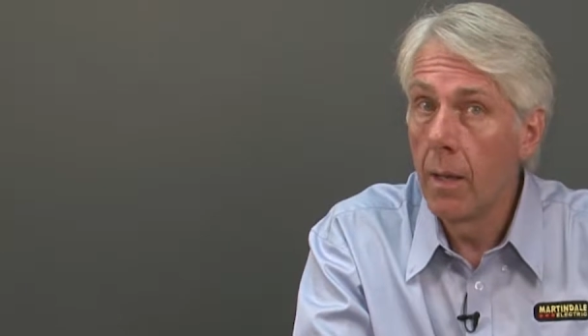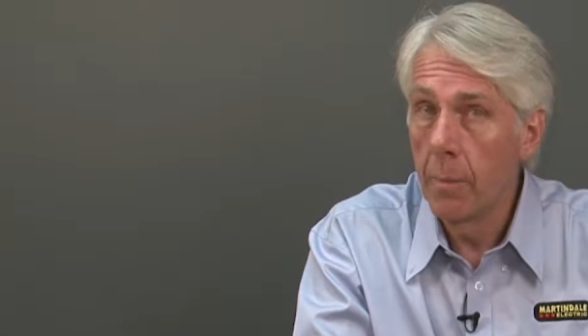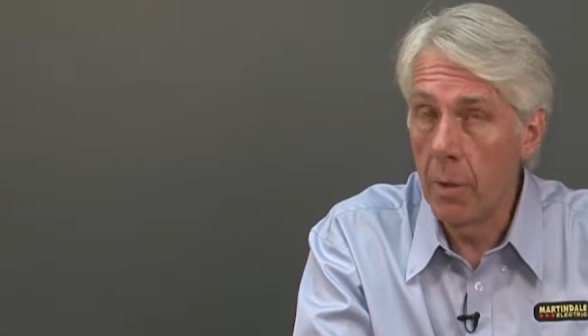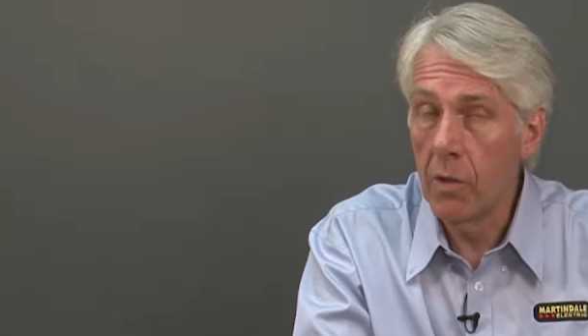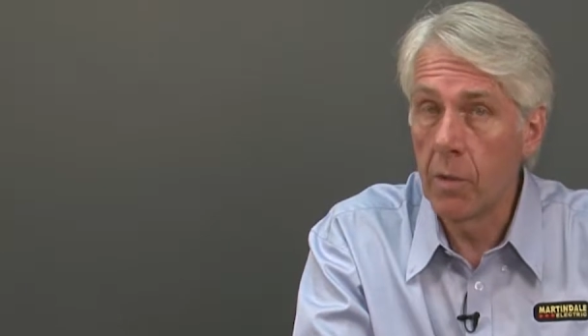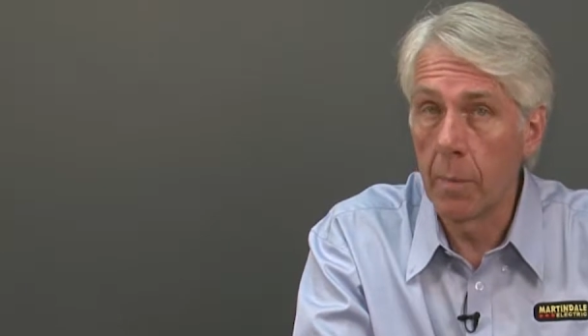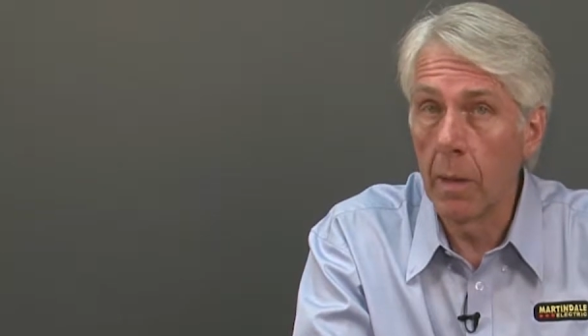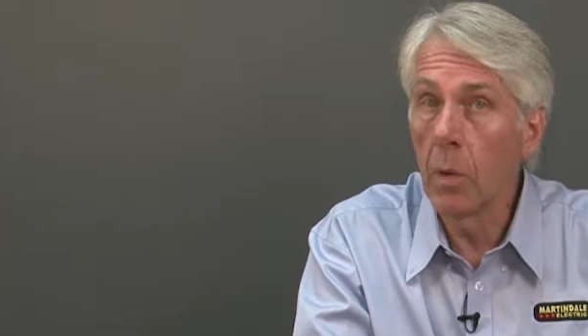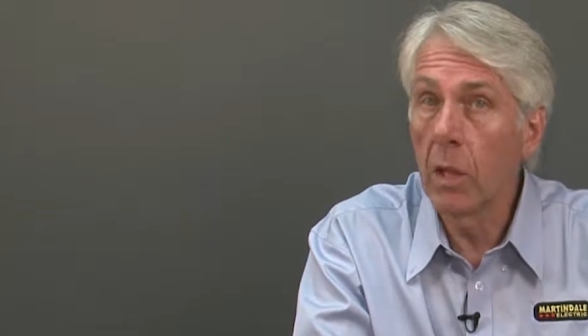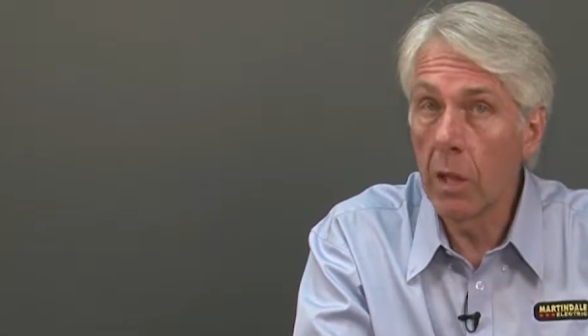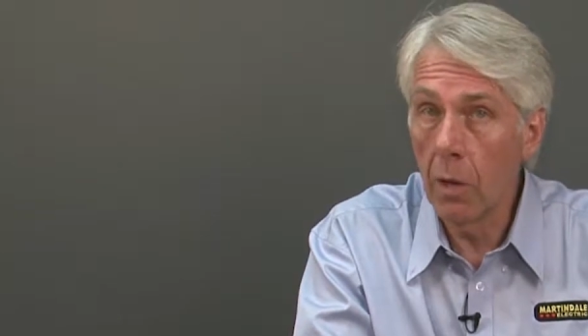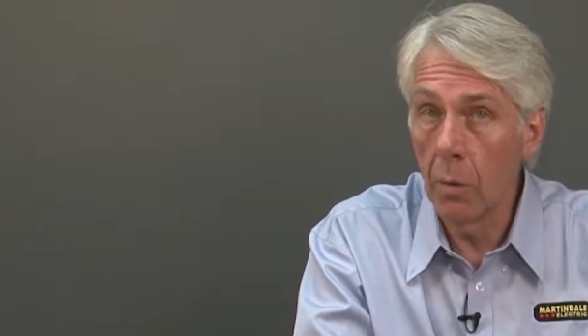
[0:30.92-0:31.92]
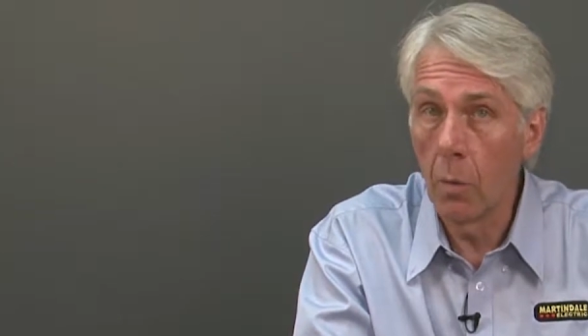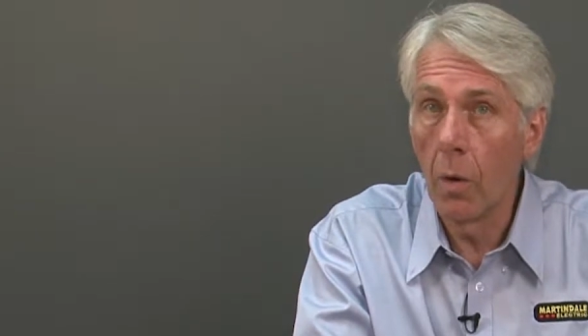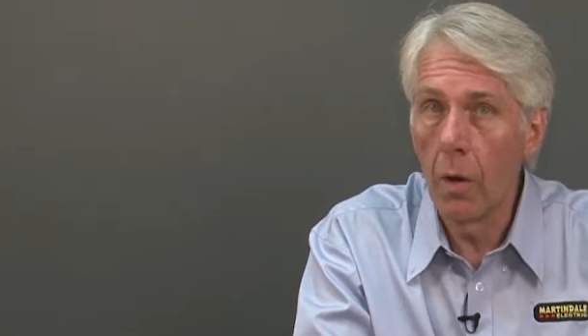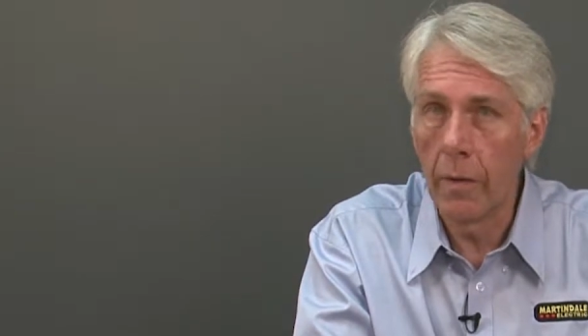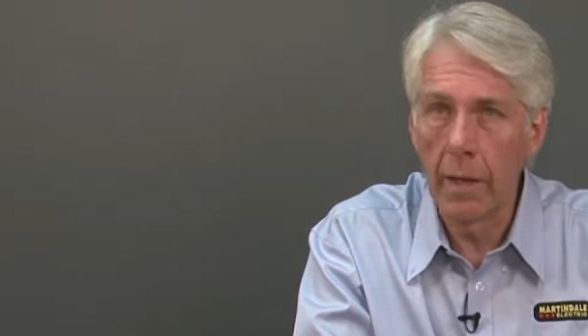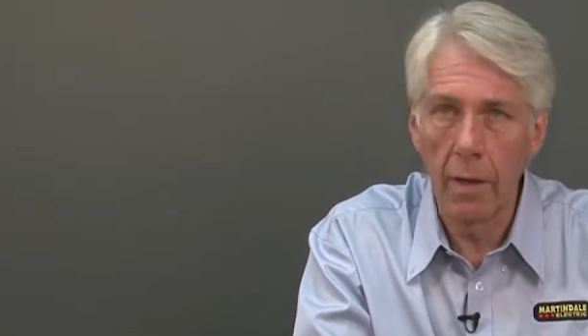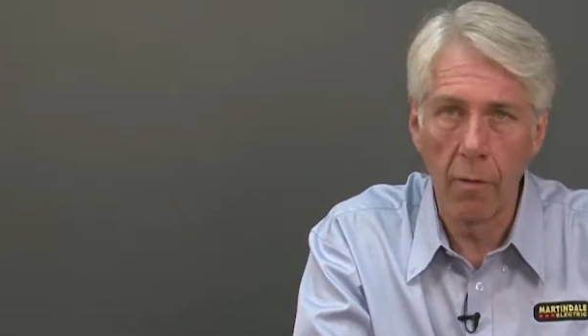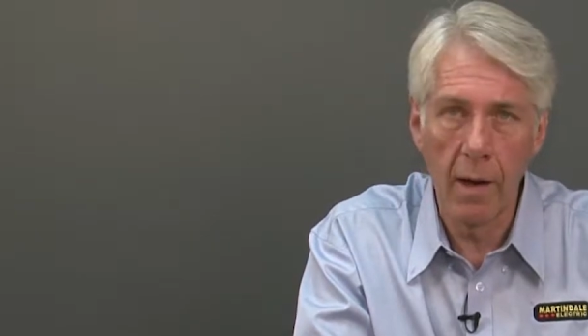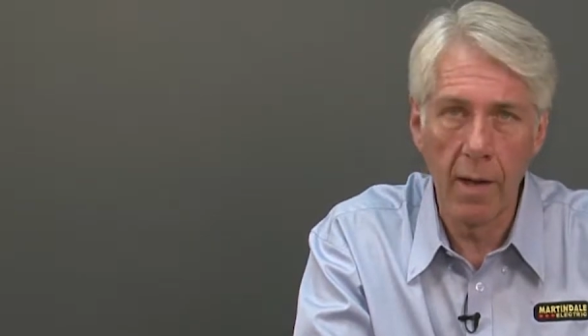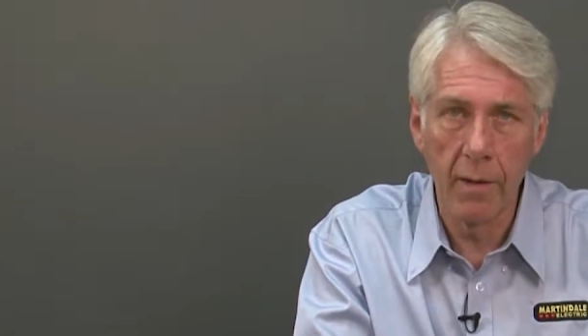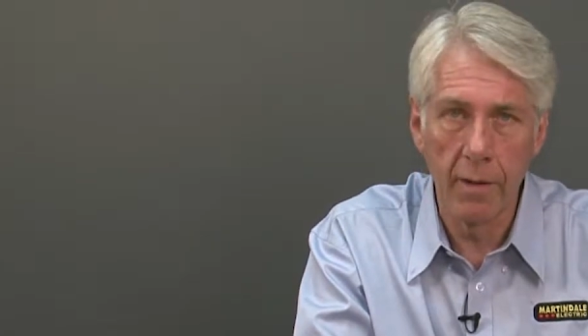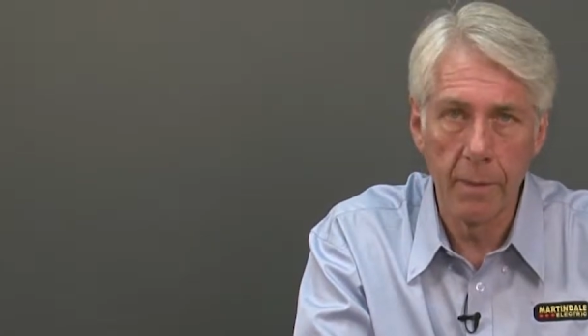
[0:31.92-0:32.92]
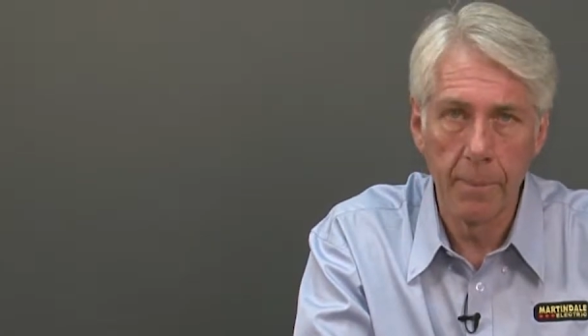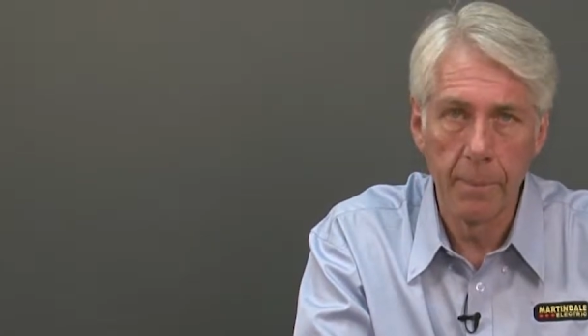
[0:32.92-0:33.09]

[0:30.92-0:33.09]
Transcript: possibly with you on the other end.